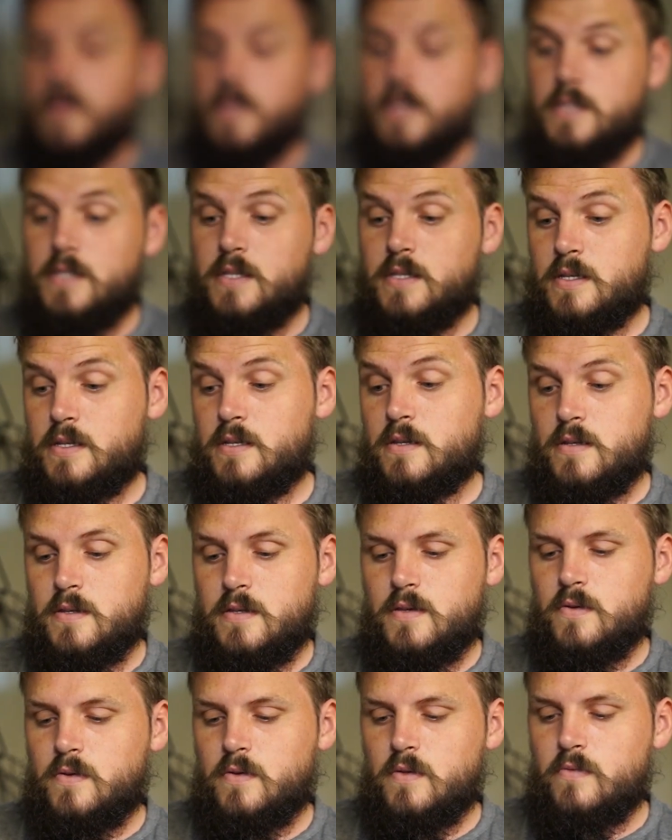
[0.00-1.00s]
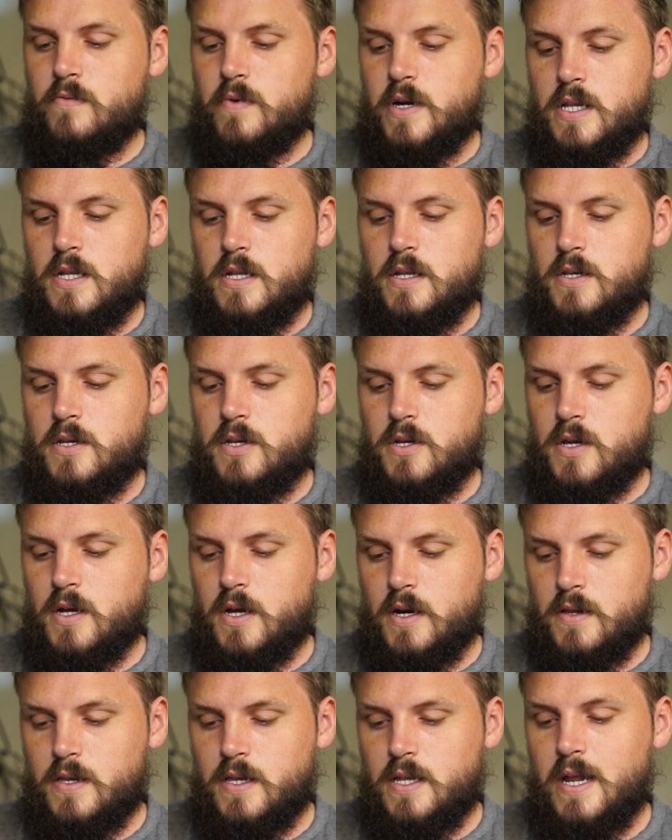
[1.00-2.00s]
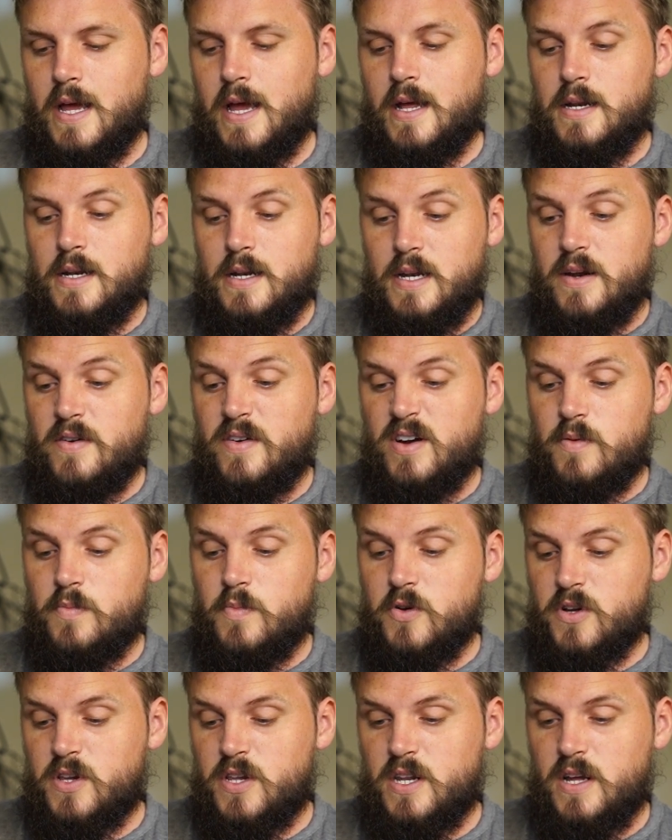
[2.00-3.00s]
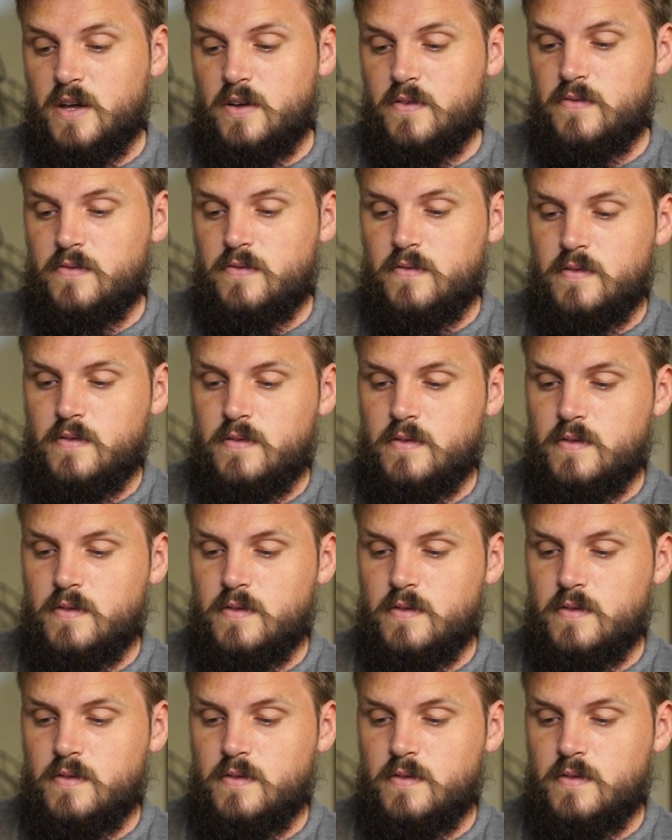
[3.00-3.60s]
is, sort of the rest is just kind of standard lyric book stuff.